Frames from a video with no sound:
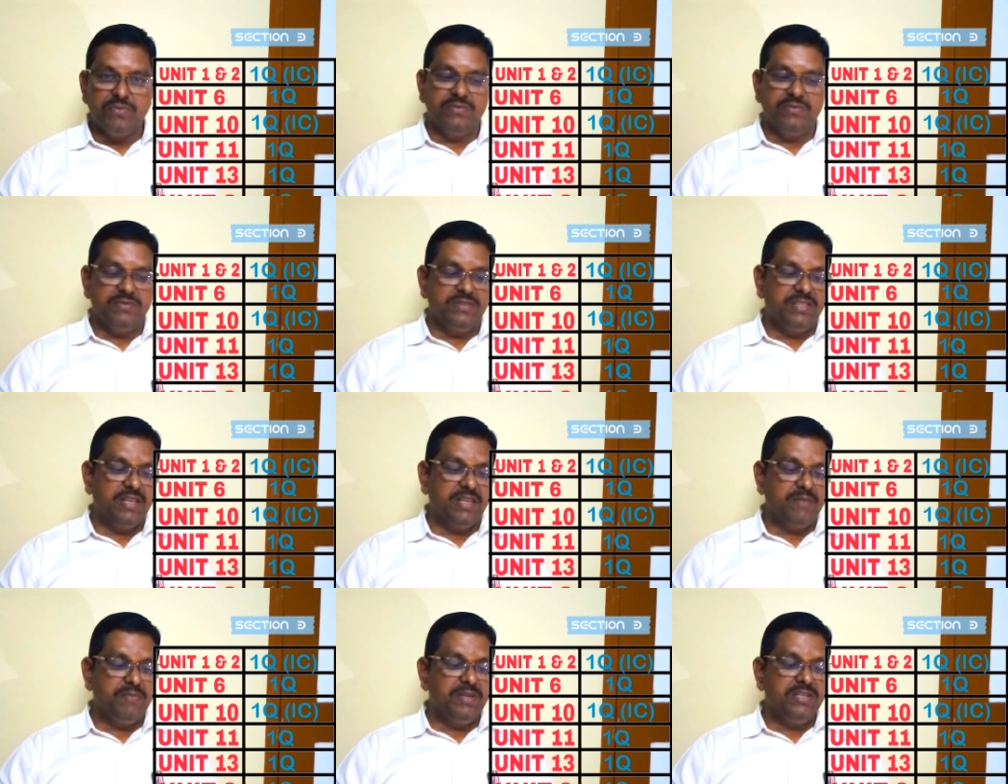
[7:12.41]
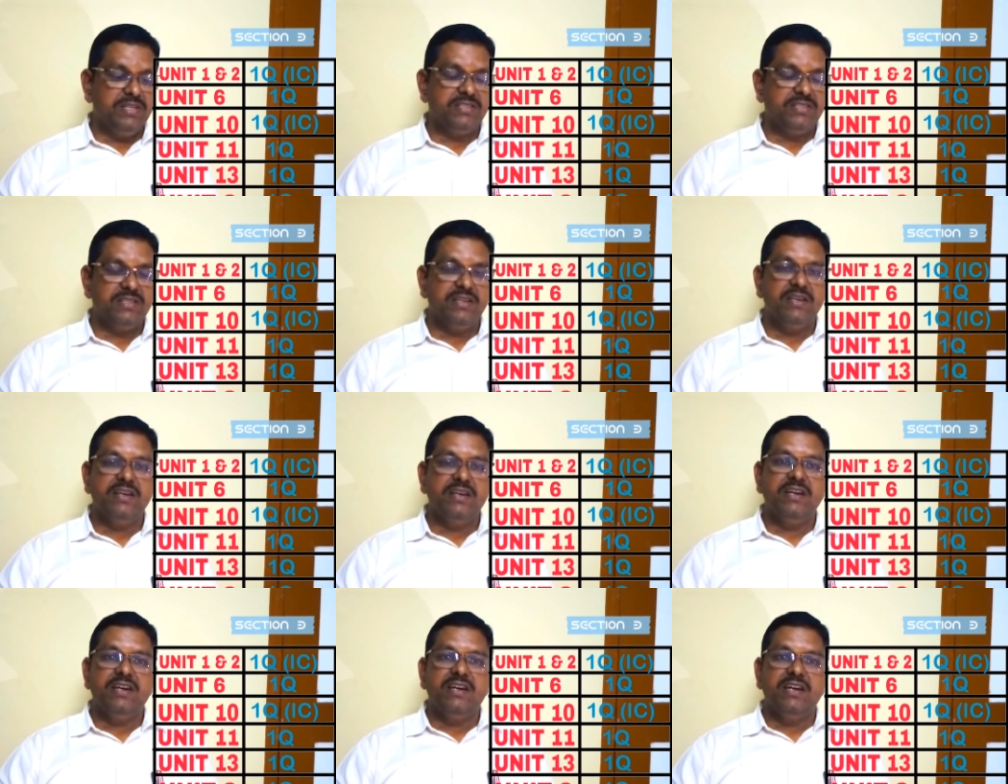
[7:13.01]
That means
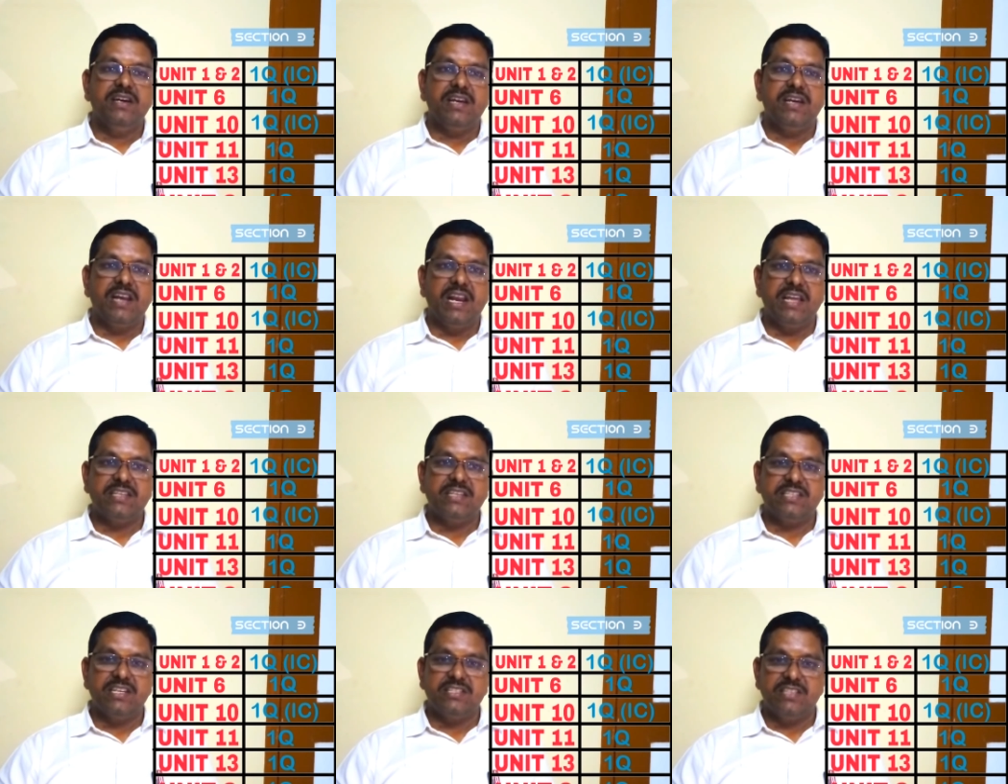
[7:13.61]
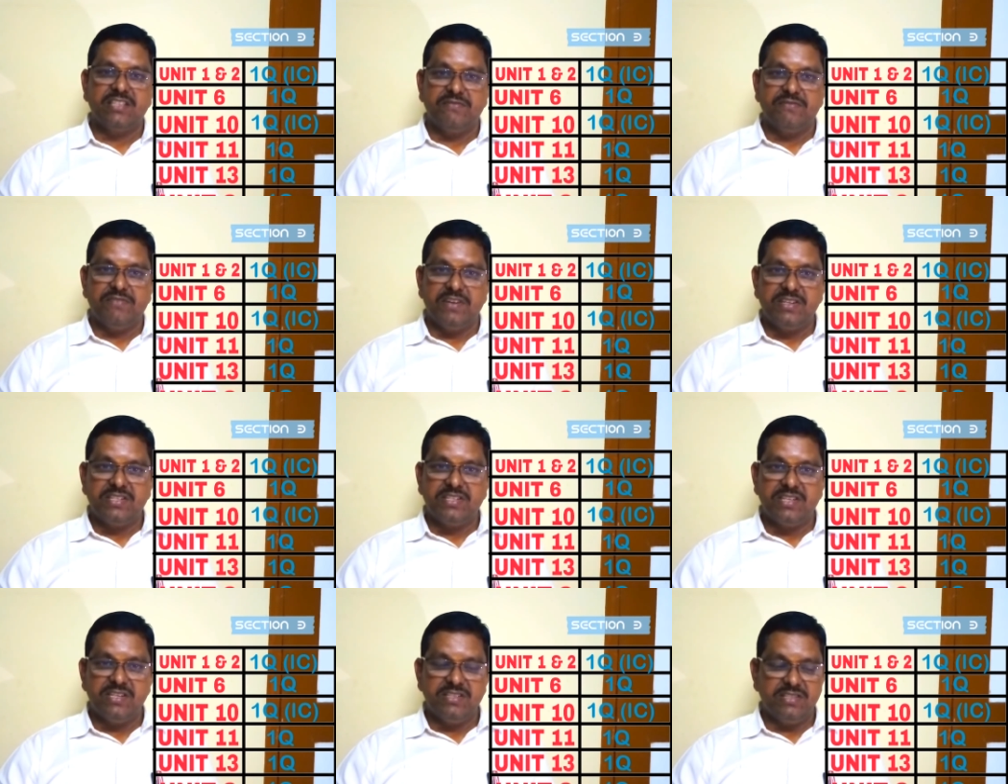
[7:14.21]
relations and
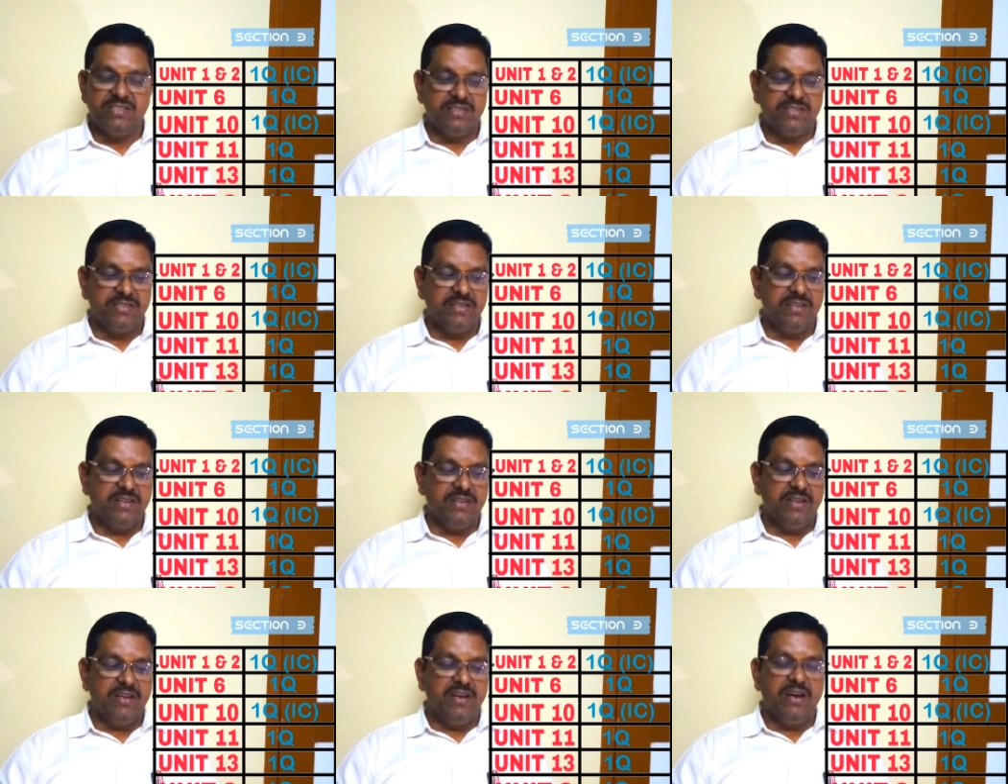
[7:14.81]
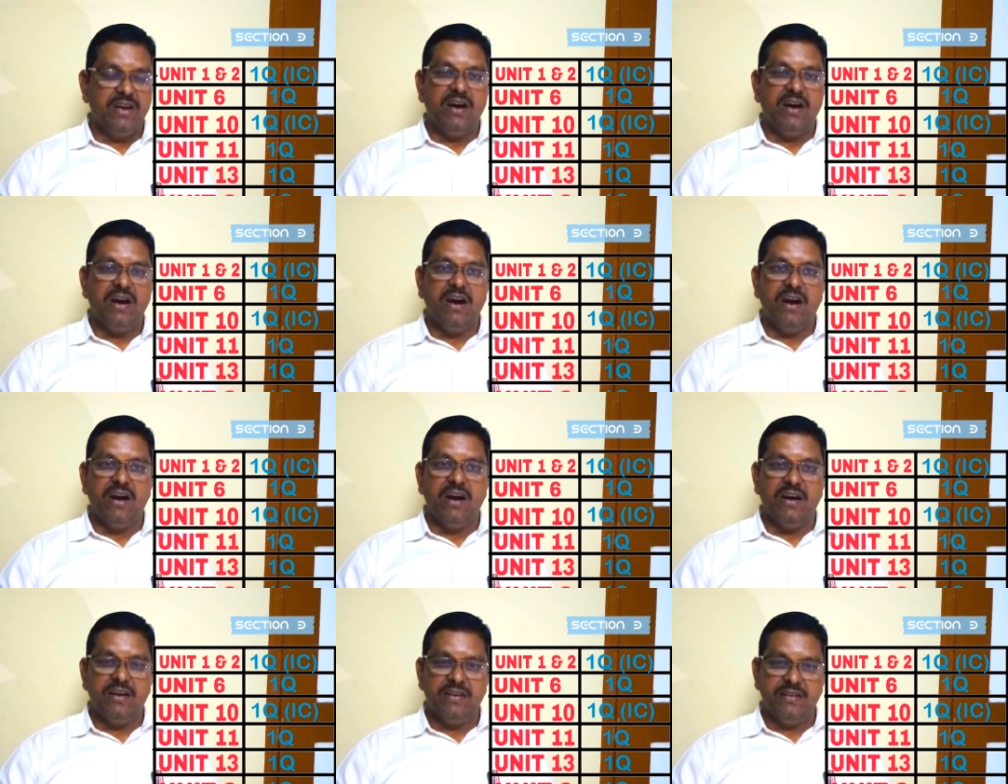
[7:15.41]
functions
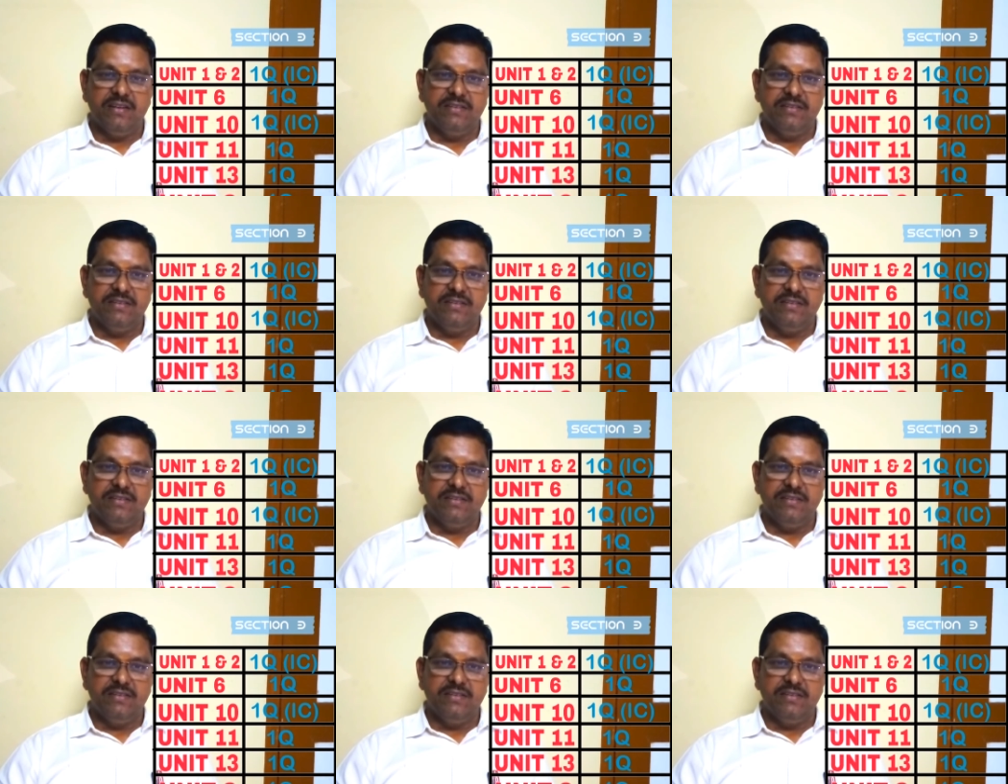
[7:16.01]
are